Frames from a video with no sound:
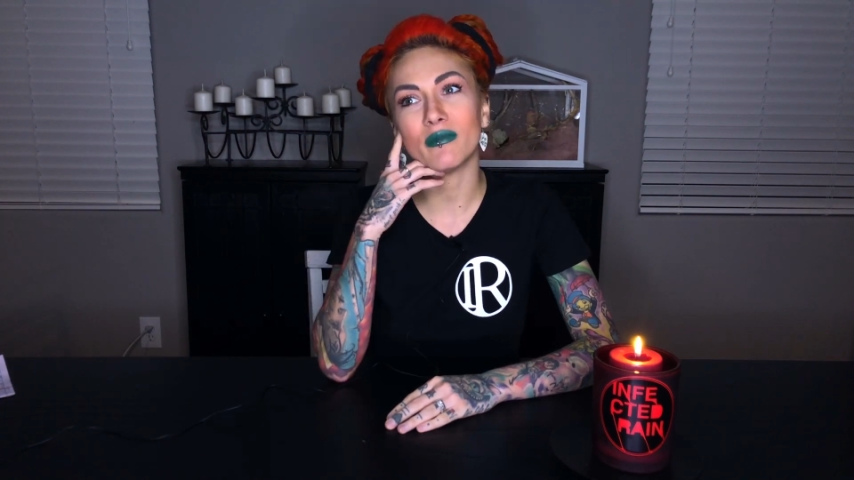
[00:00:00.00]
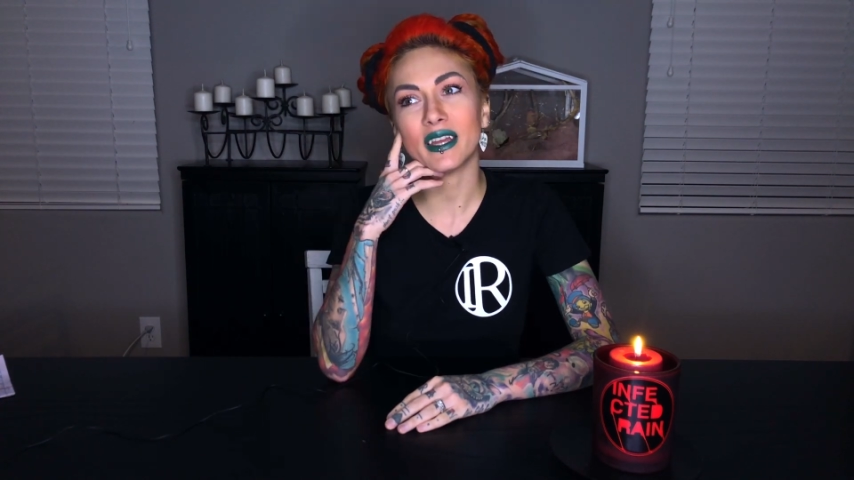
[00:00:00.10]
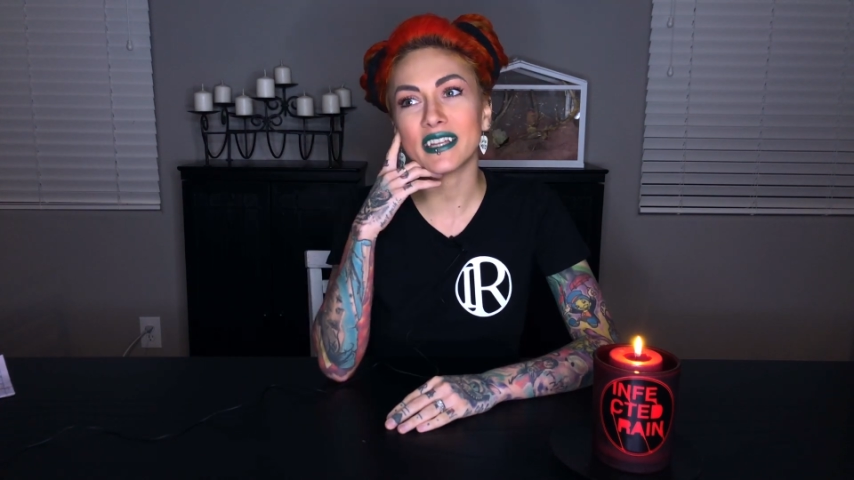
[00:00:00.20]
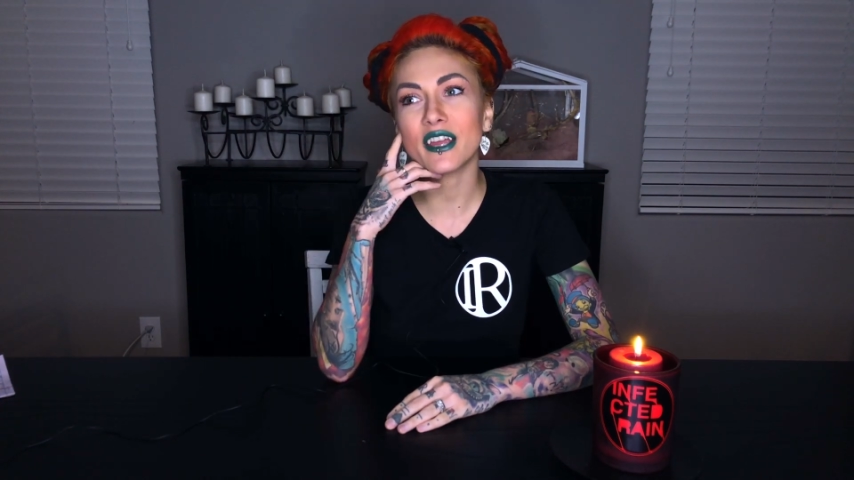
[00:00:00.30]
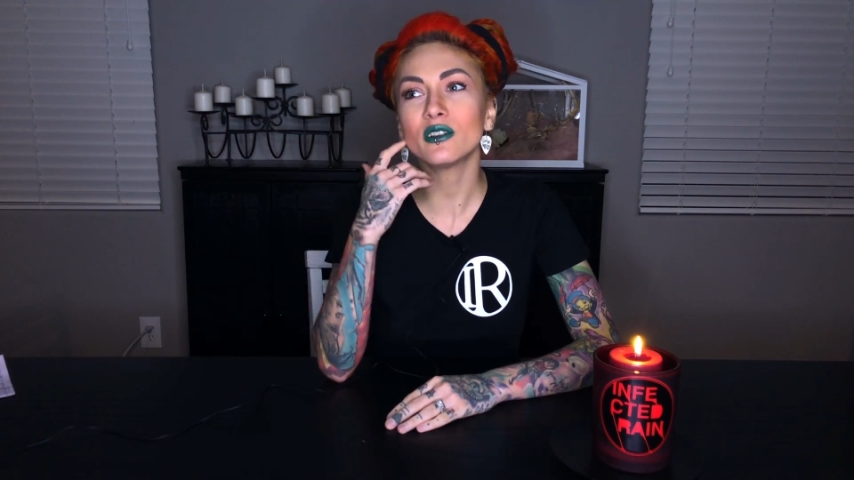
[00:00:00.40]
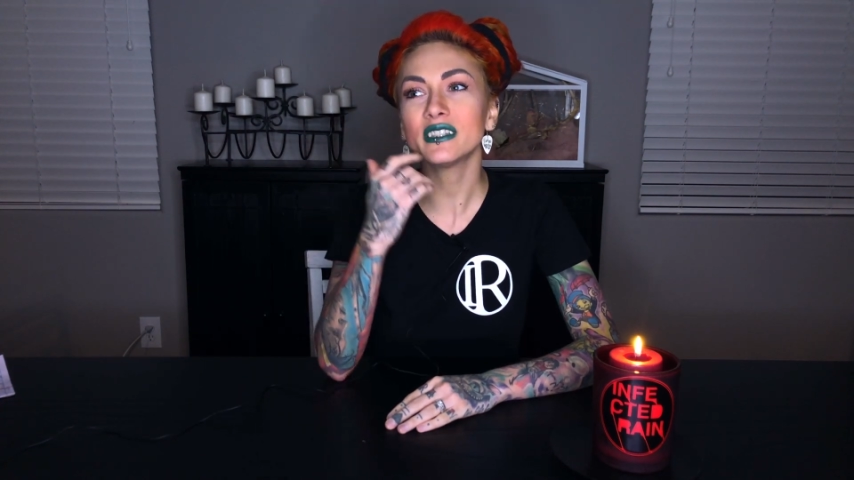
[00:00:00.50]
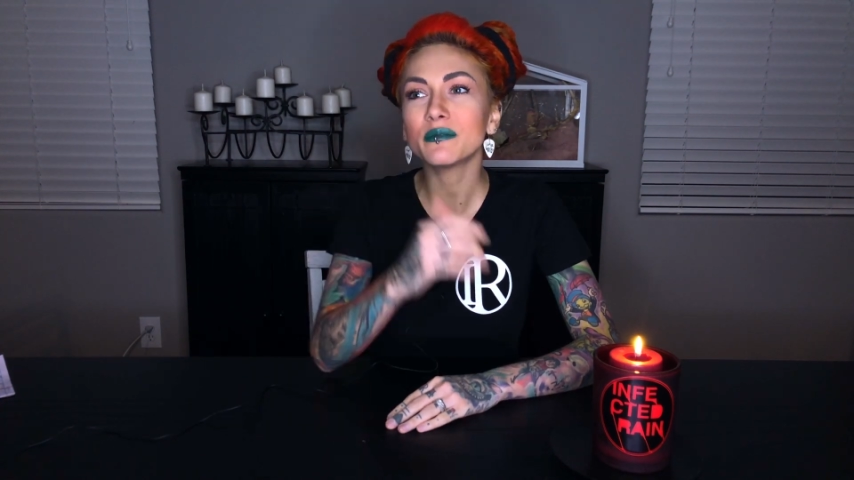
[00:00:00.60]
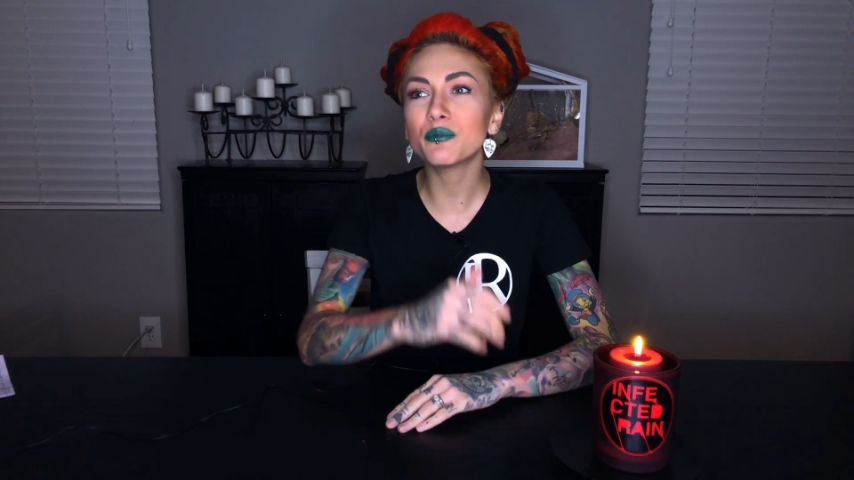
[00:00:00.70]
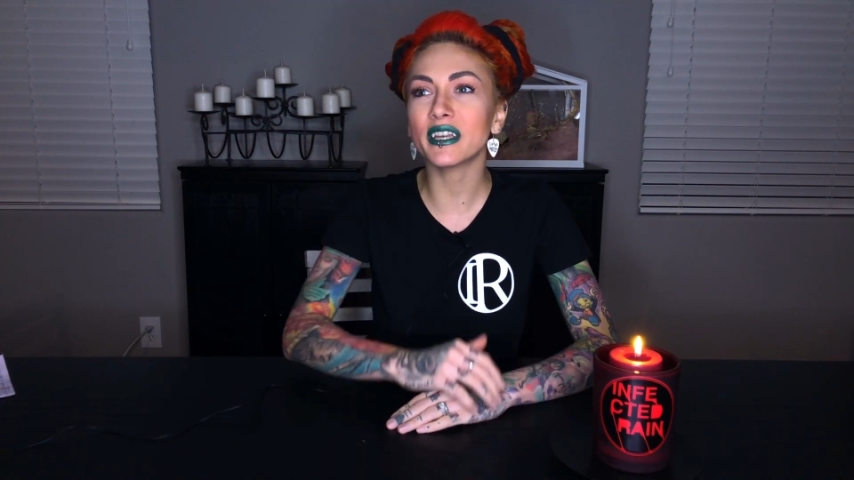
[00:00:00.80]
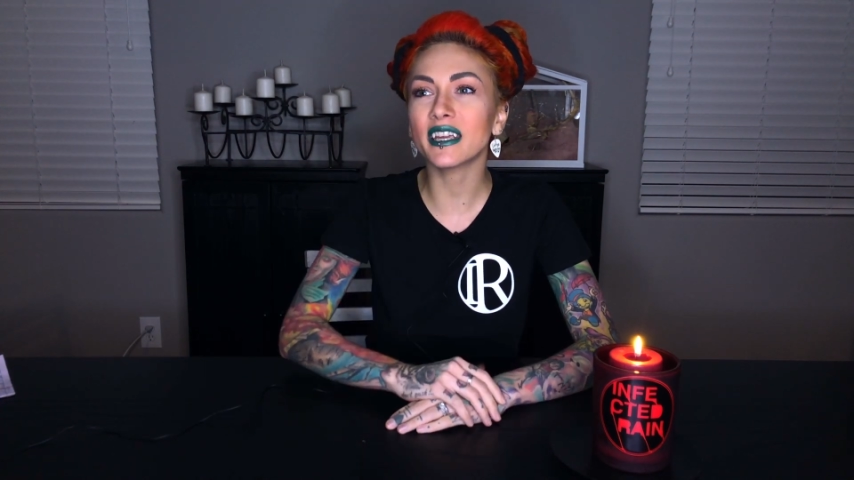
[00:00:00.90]
and they all
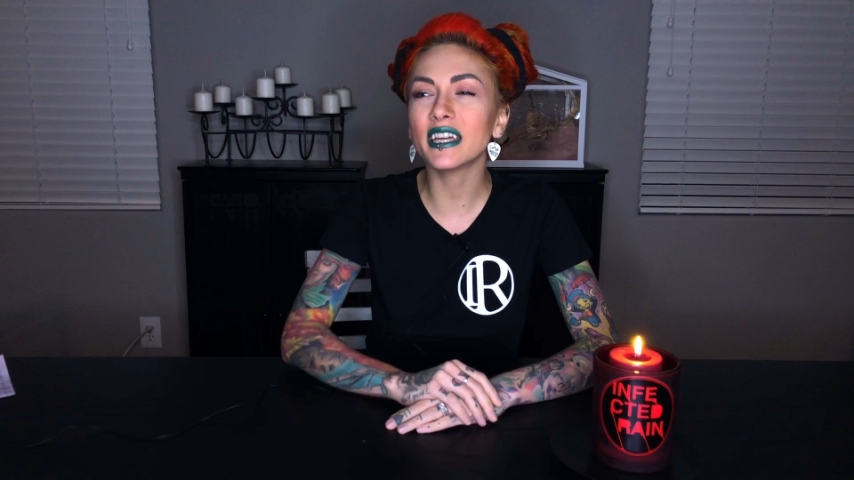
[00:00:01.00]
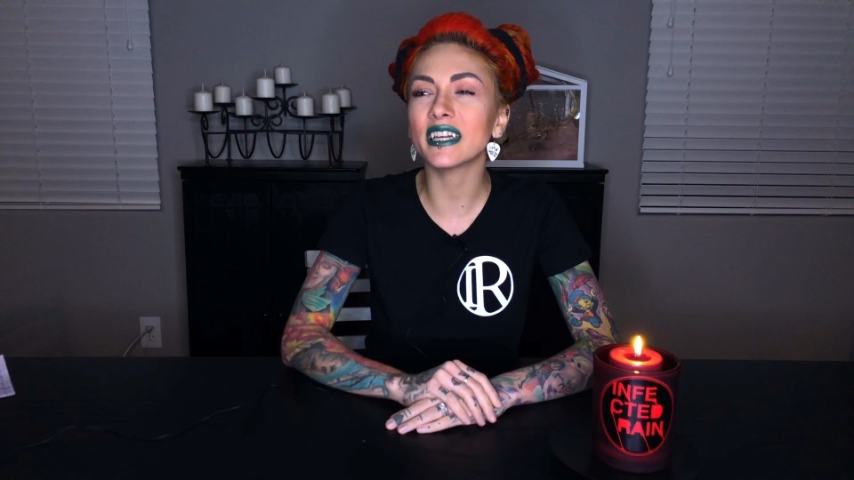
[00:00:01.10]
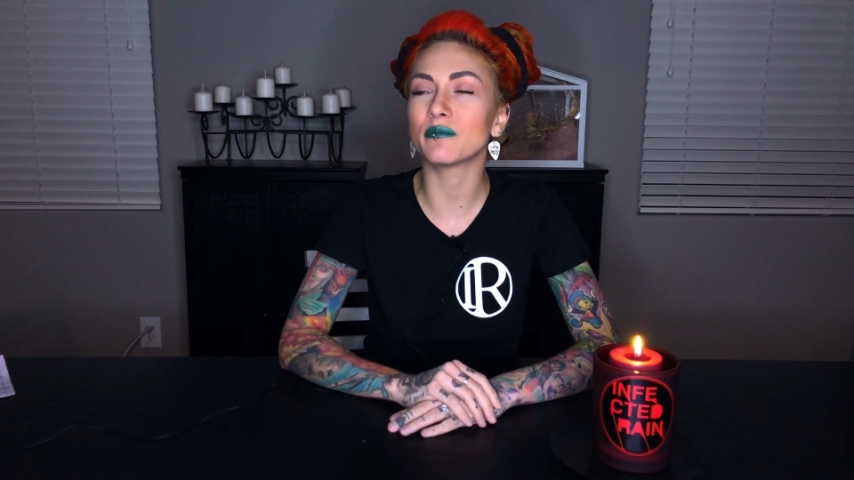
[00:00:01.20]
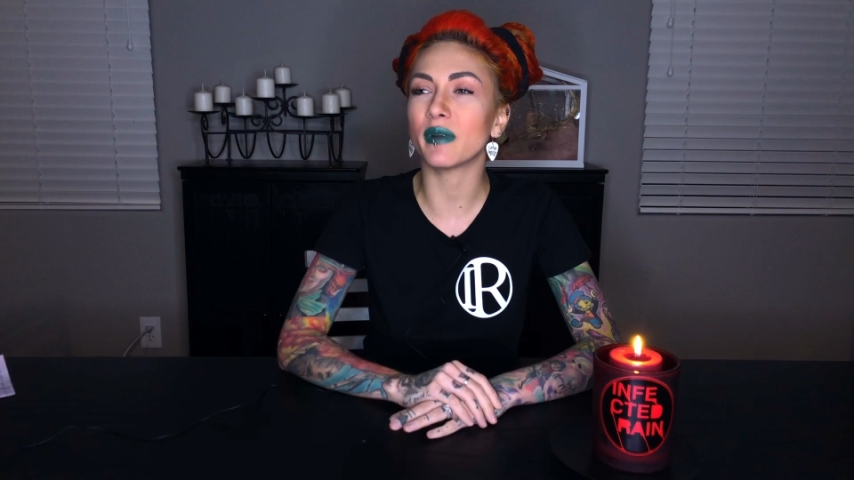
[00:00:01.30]
did pretty good,